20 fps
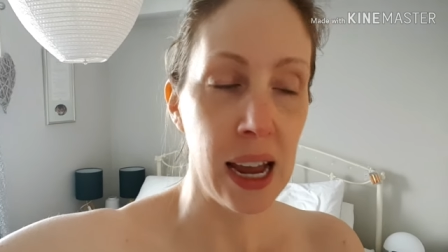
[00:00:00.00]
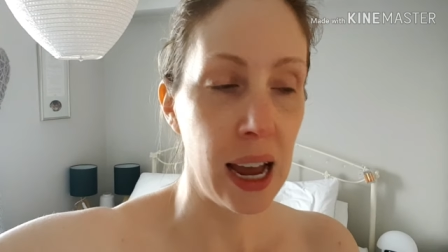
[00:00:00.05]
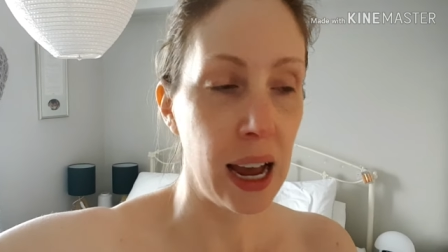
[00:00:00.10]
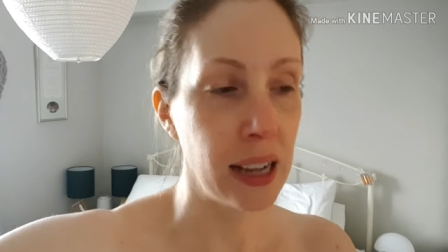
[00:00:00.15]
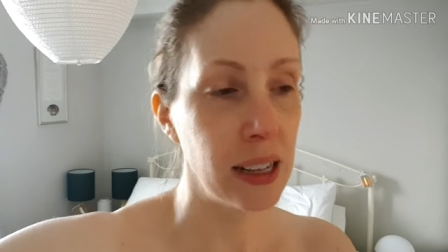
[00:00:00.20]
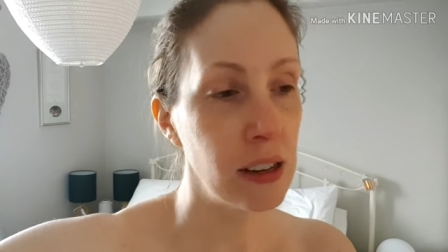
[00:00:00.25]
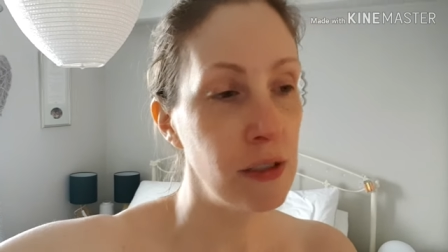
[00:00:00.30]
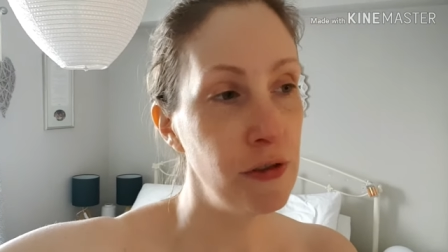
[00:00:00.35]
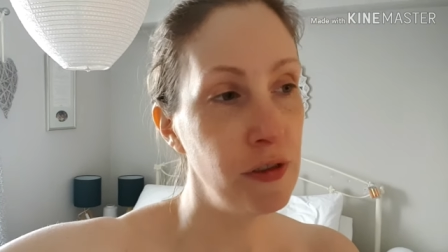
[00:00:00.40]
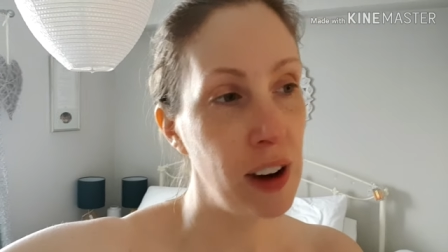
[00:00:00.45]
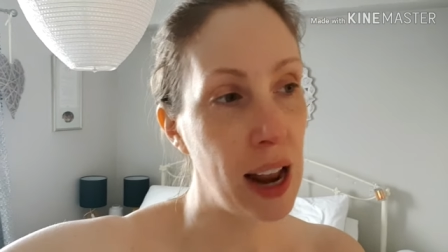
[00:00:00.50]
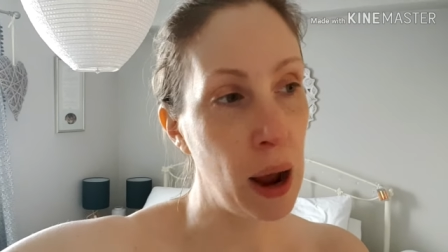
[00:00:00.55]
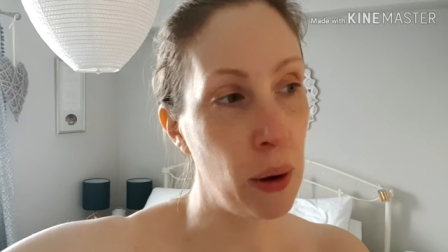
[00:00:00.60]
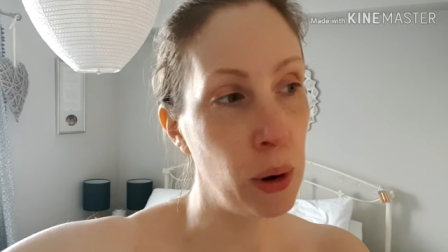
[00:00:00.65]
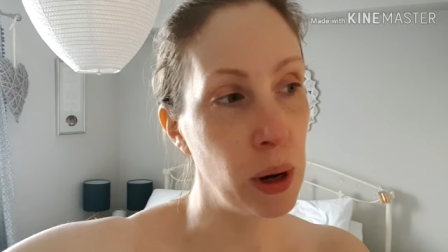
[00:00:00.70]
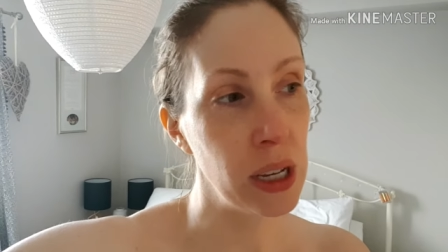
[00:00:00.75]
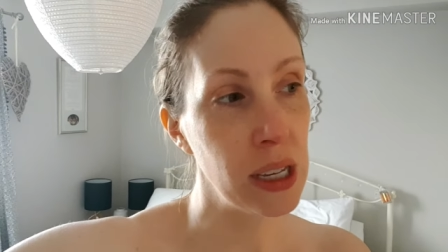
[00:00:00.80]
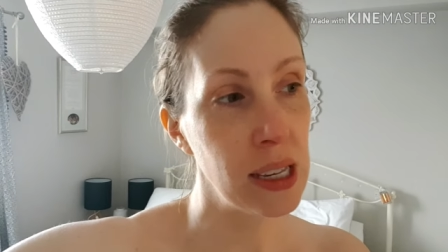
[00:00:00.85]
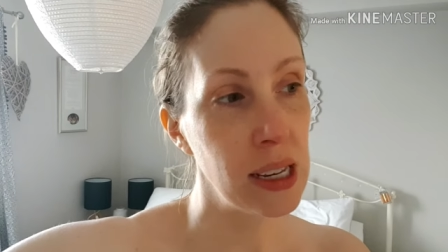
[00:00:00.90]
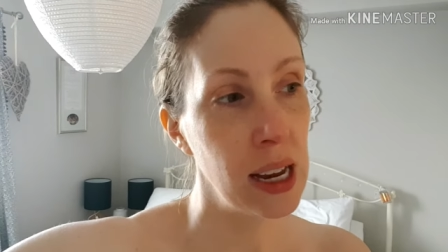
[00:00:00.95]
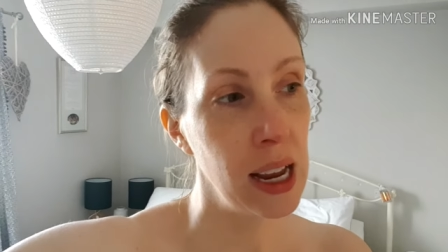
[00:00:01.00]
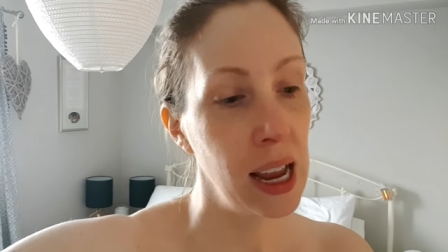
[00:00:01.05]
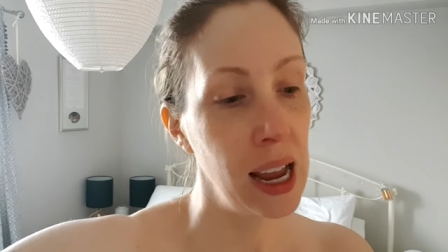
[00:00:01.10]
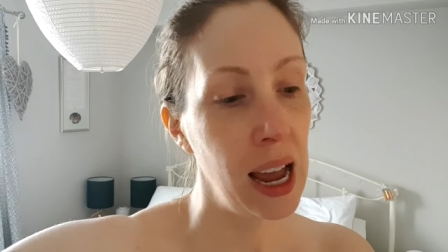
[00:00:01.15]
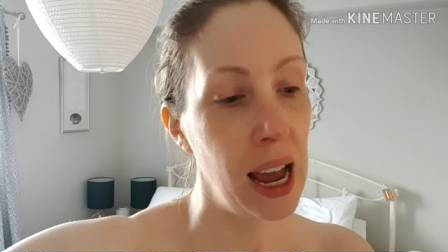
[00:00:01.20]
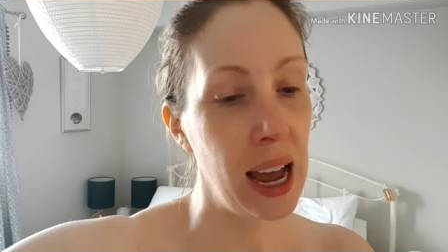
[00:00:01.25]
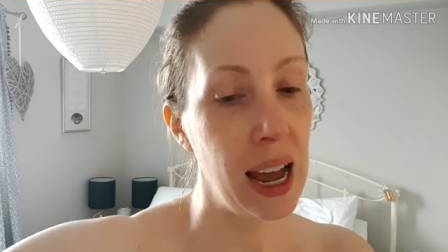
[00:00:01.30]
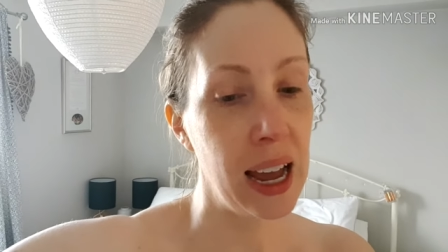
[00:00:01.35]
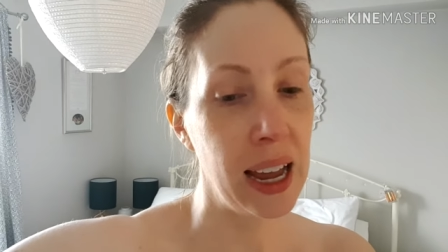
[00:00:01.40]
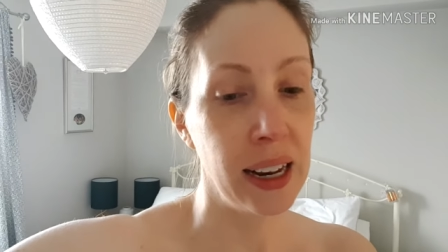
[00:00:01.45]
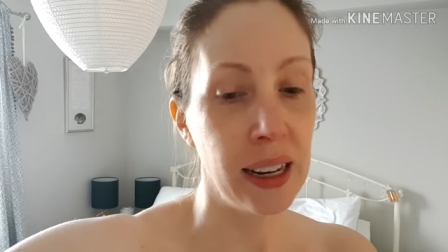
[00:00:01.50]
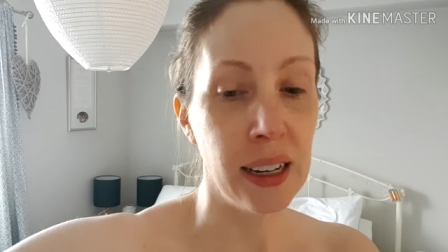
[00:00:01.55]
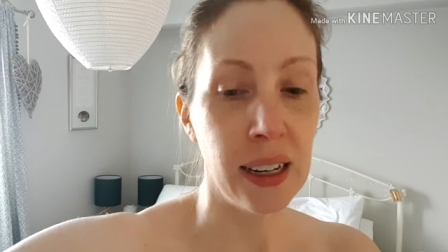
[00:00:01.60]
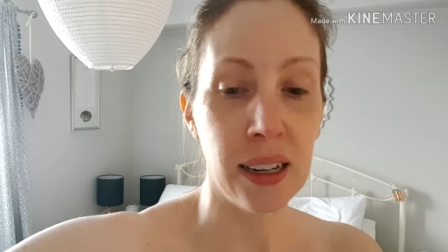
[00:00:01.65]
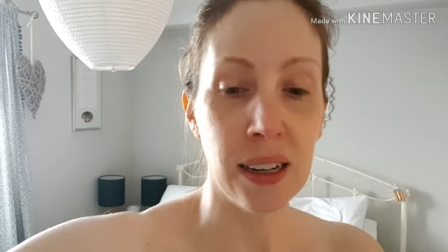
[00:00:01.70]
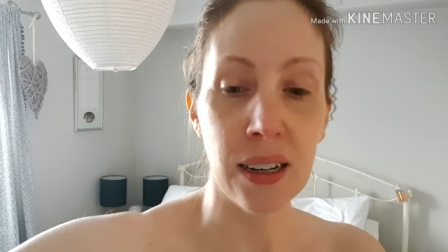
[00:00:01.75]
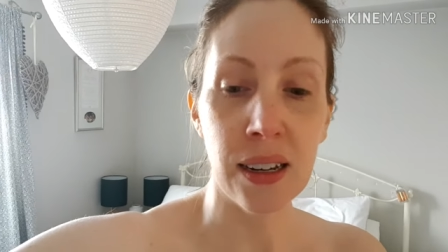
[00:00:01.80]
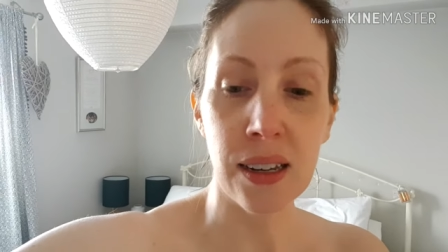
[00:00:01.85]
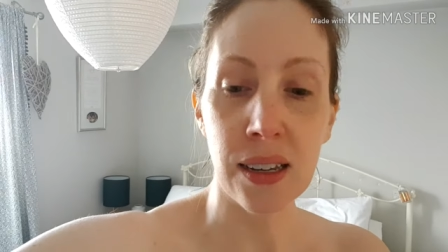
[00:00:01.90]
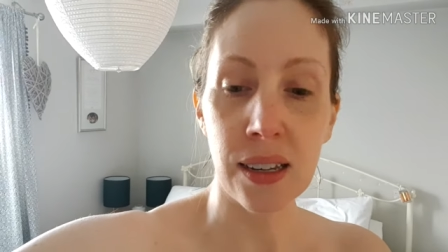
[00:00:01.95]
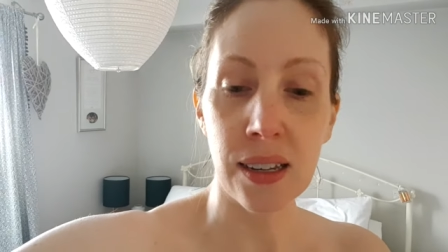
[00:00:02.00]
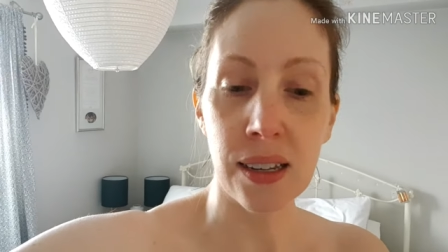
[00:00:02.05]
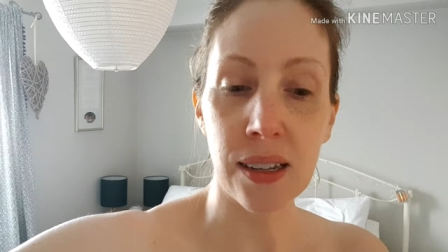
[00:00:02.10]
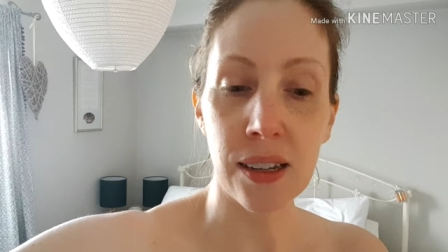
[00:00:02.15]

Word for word: and some flowers and